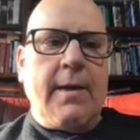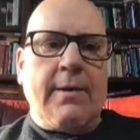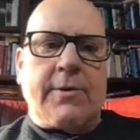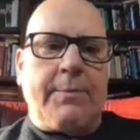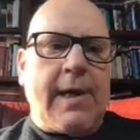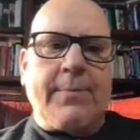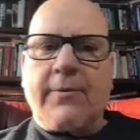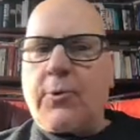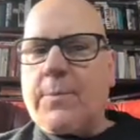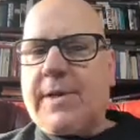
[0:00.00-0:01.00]
So paper
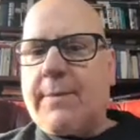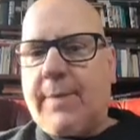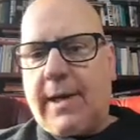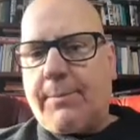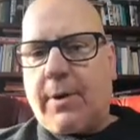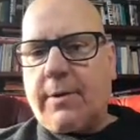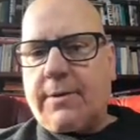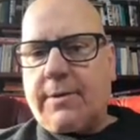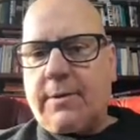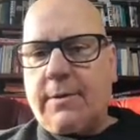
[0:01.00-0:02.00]
forms had many
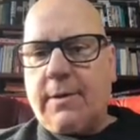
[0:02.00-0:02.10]
parts,